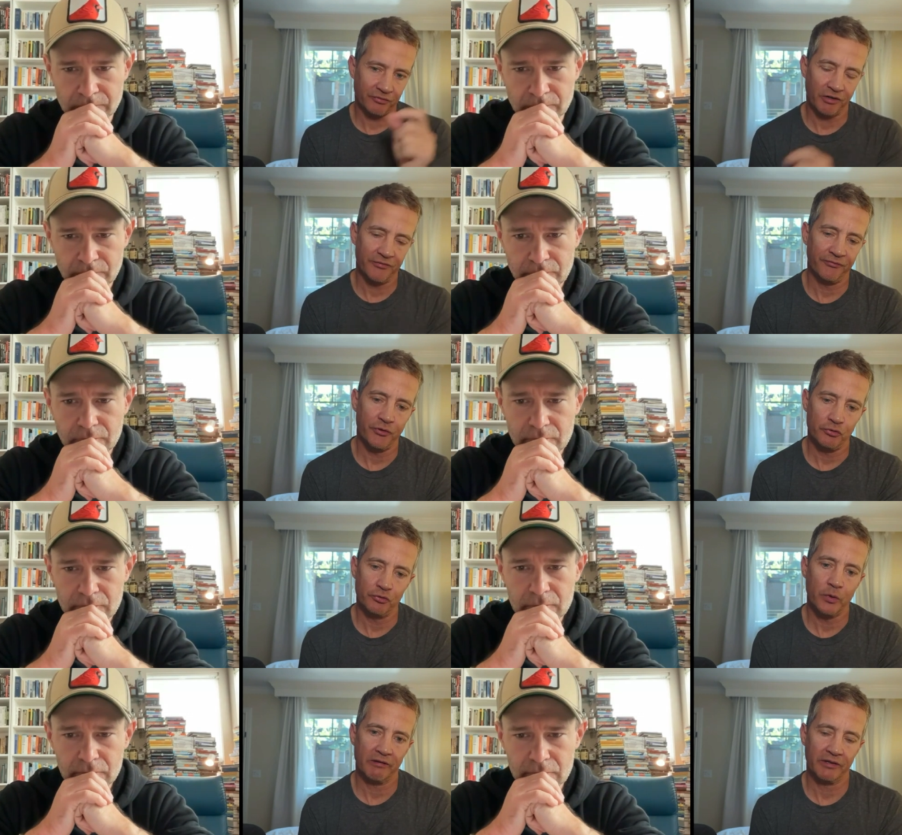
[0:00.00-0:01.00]
Speaker 1: very few
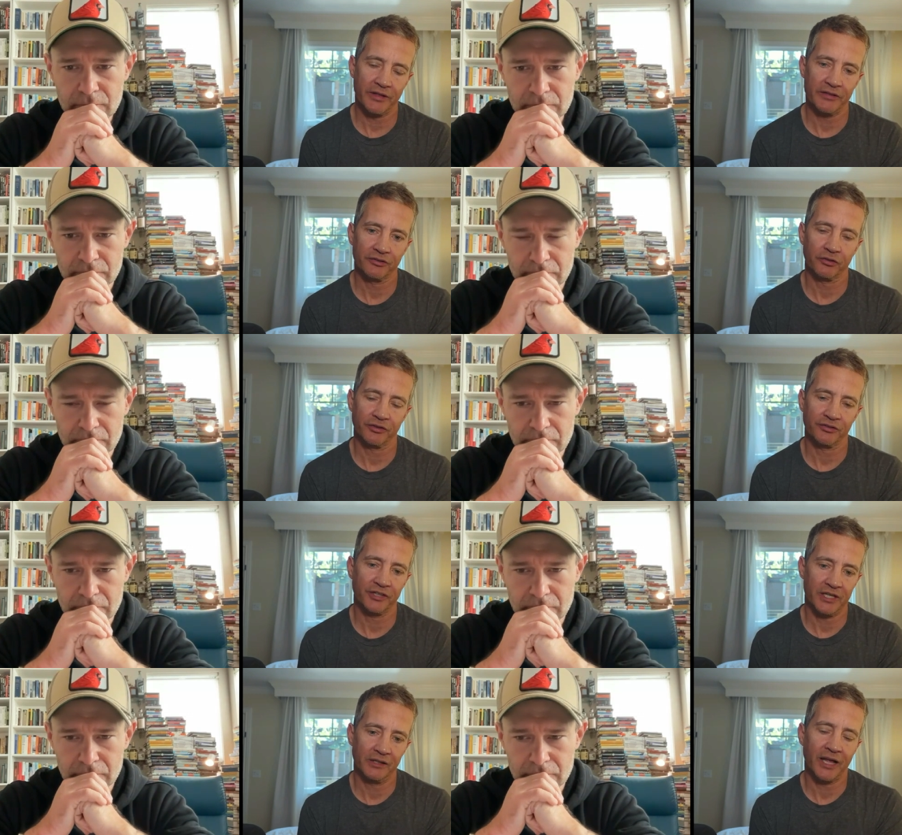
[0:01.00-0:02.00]
where they sort of
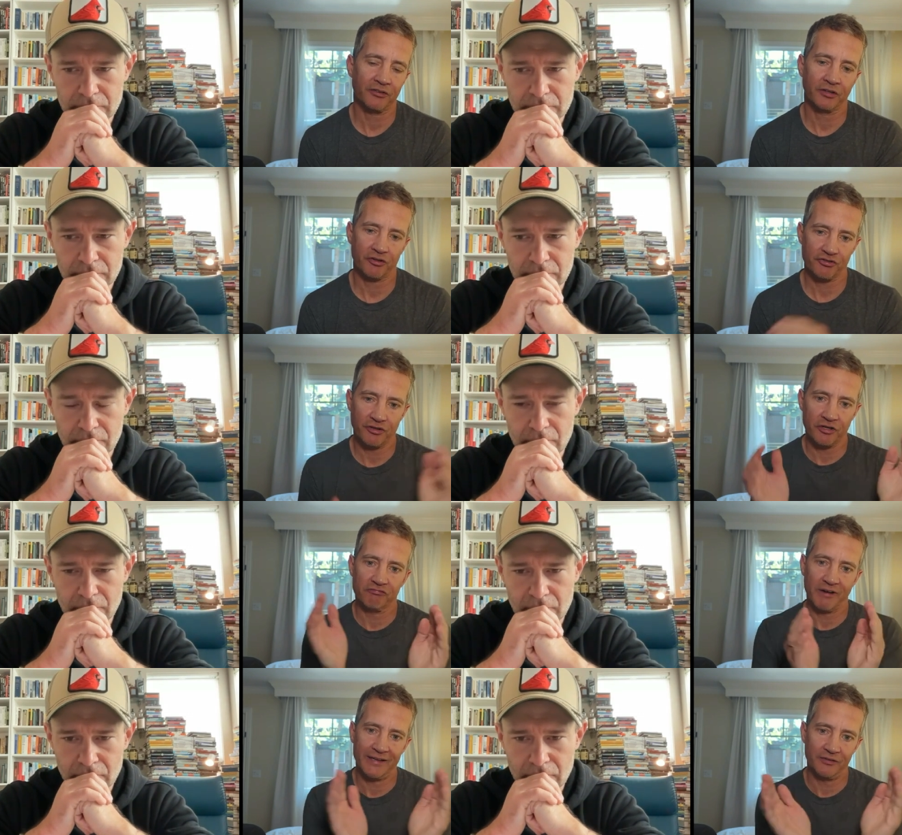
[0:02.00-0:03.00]
sit in that such a
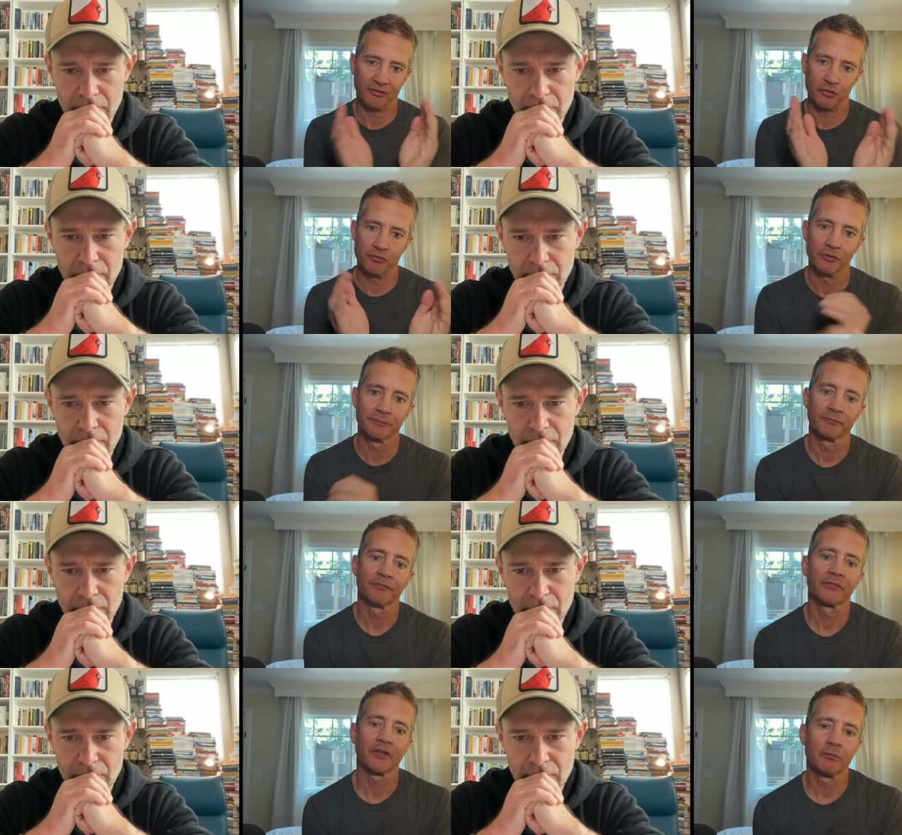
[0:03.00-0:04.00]
gray zone,
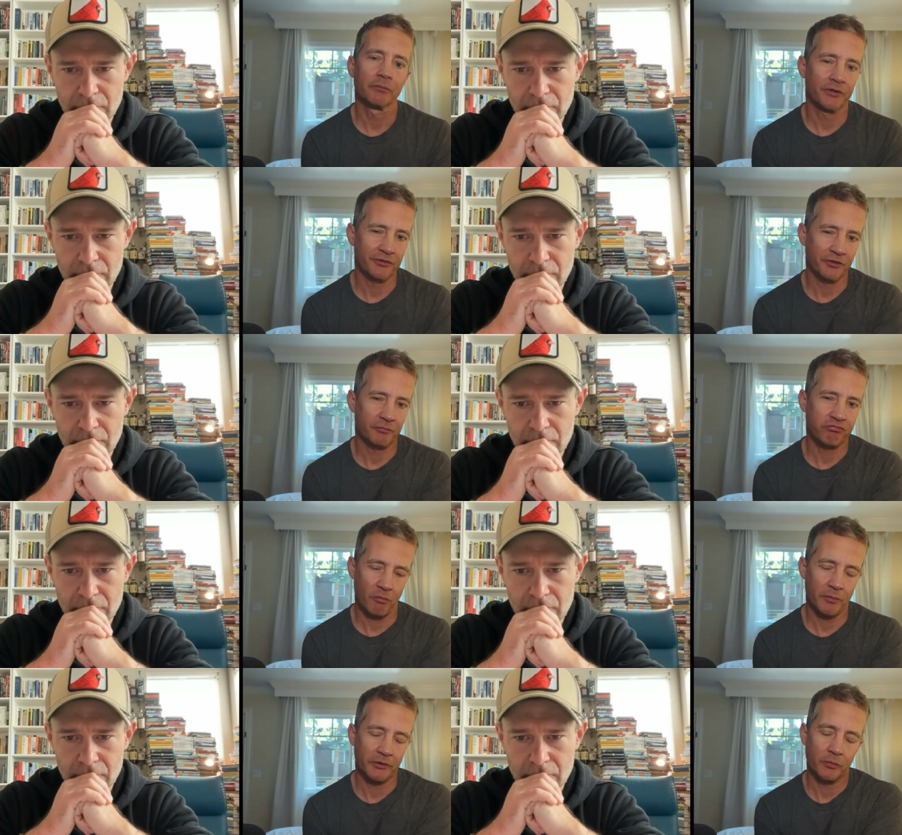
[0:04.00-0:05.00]
but this is
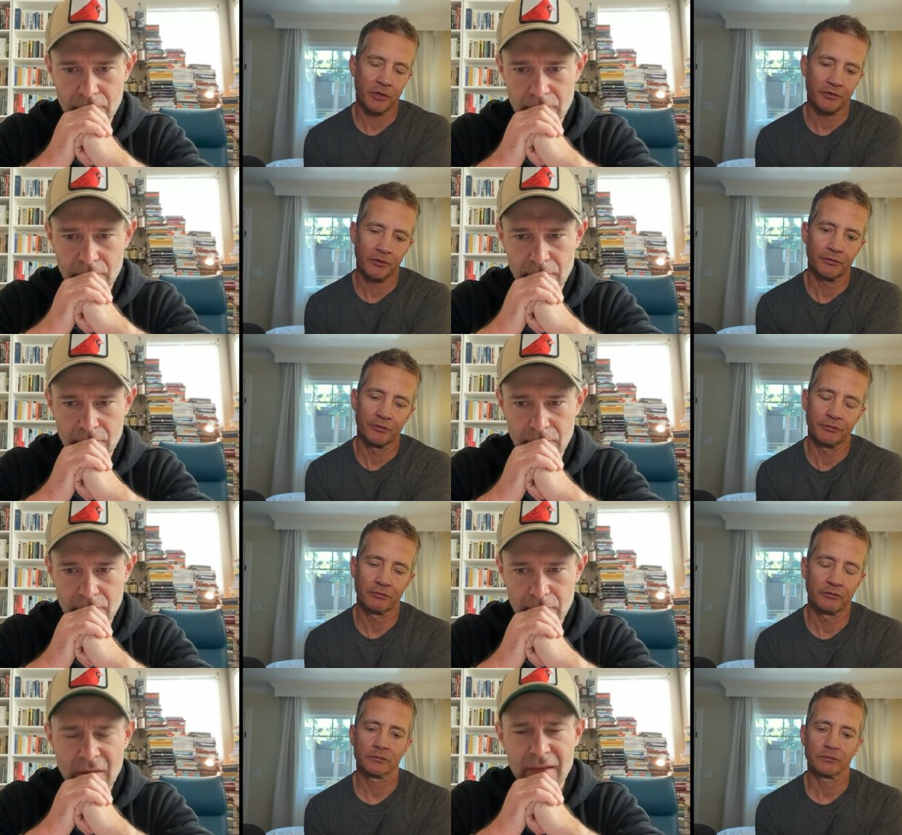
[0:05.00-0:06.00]
probably one of those.
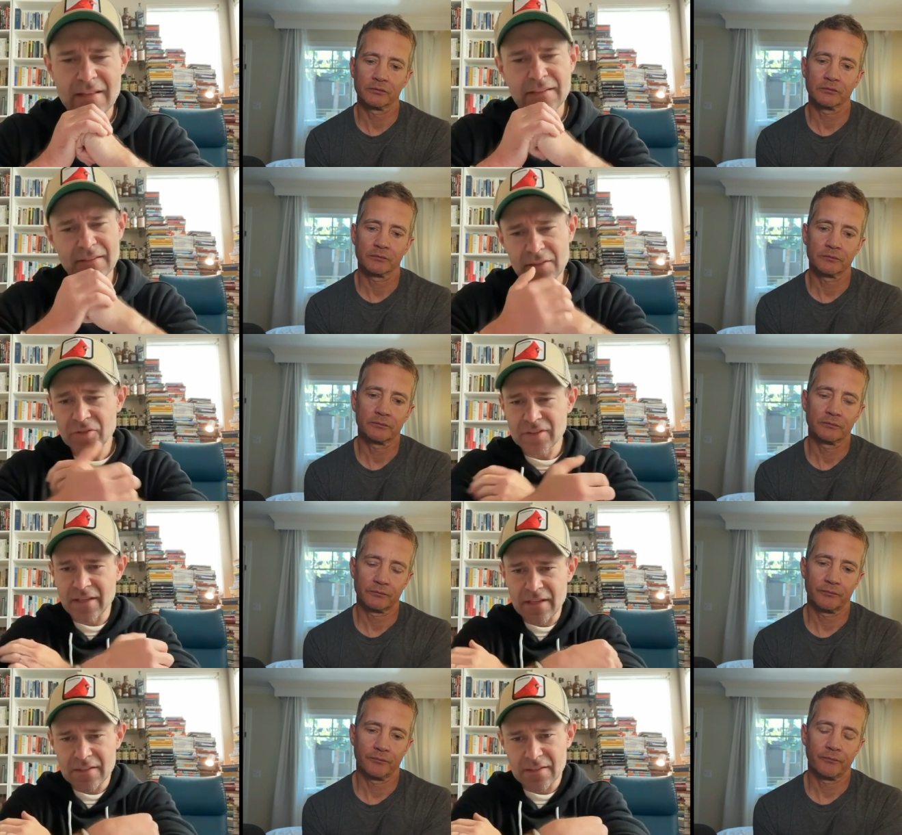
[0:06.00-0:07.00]
Speaker 2: Yeah, that's an
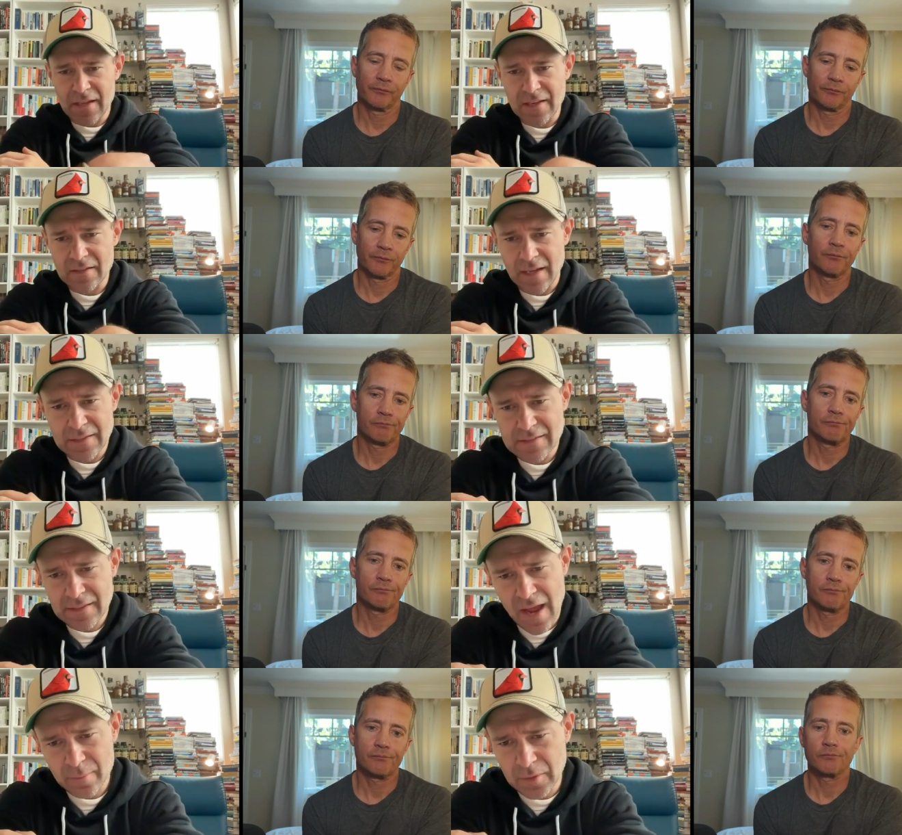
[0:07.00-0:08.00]
interesting insight, and it's
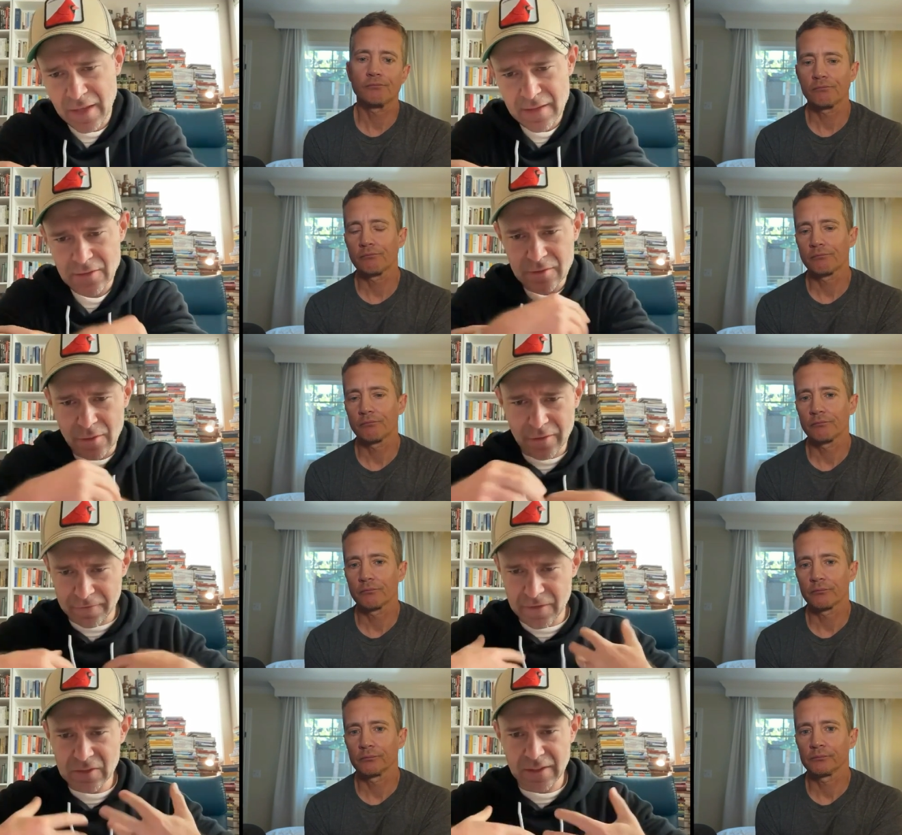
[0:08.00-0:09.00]
complicated. You know, the
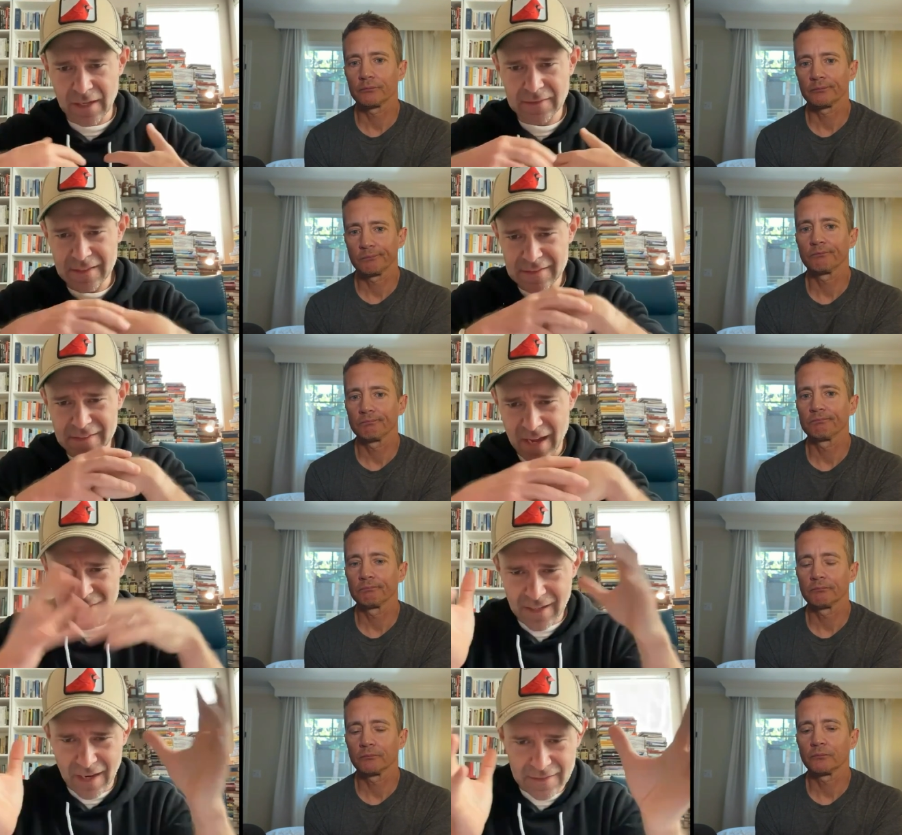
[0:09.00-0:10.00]
feeling on the
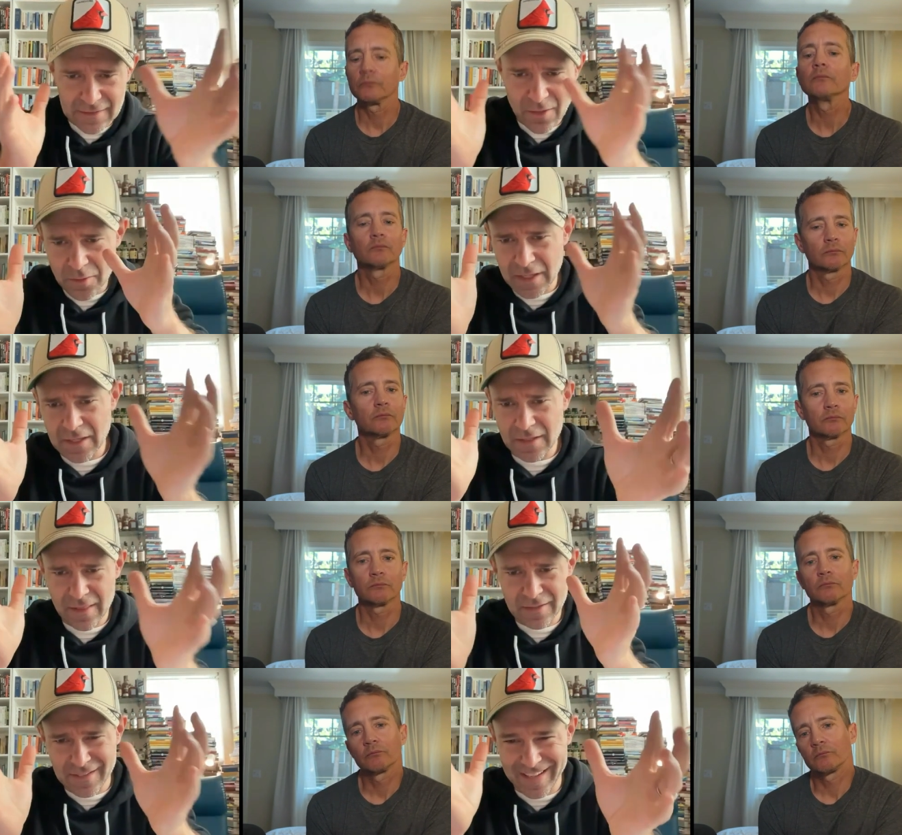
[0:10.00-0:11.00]
inside, kind of knowing
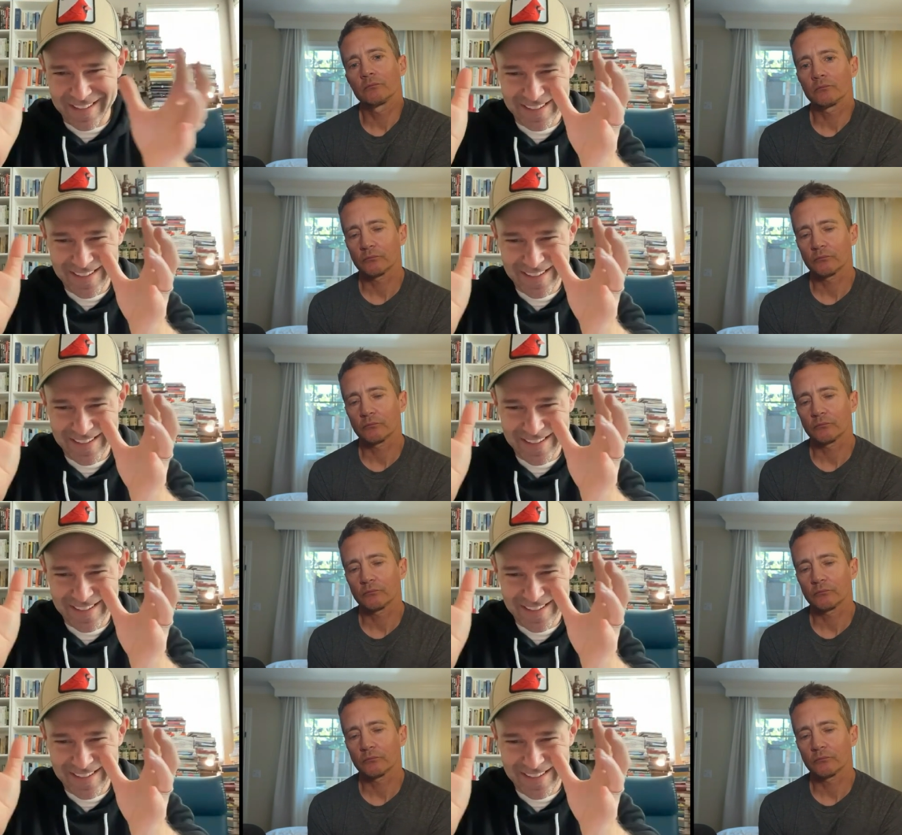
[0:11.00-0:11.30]
this,